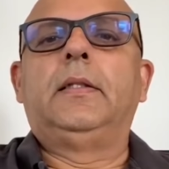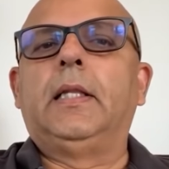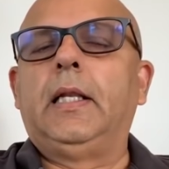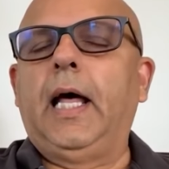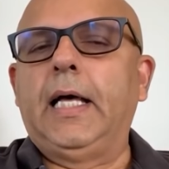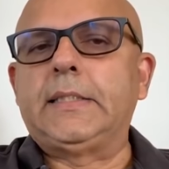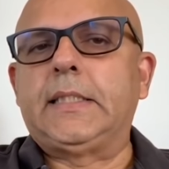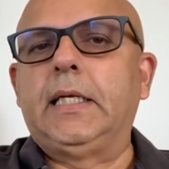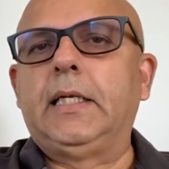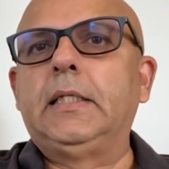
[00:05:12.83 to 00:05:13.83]
The last
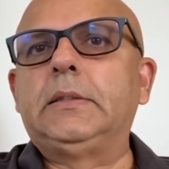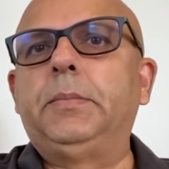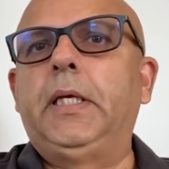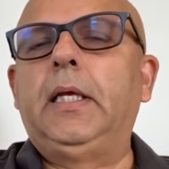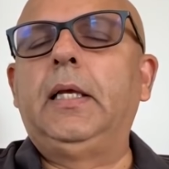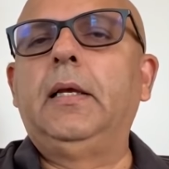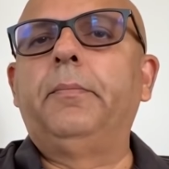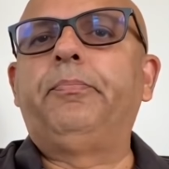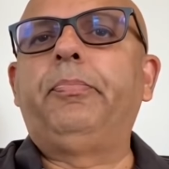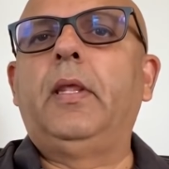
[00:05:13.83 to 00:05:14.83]
sentence being,
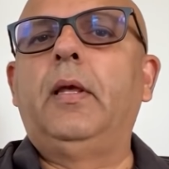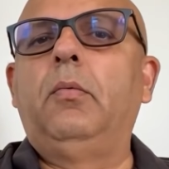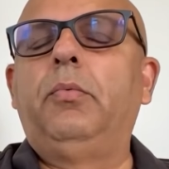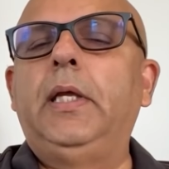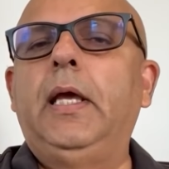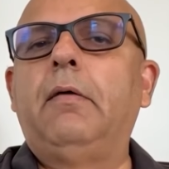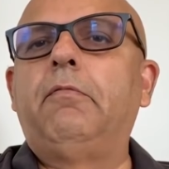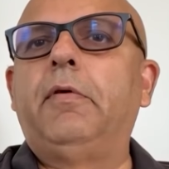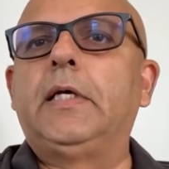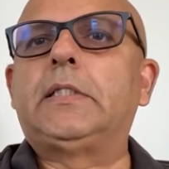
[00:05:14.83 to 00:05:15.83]
we have
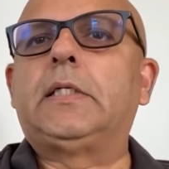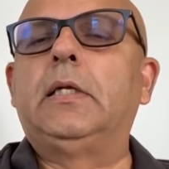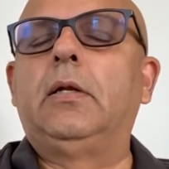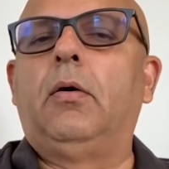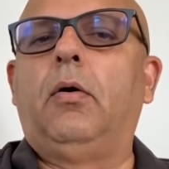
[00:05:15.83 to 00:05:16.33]
vested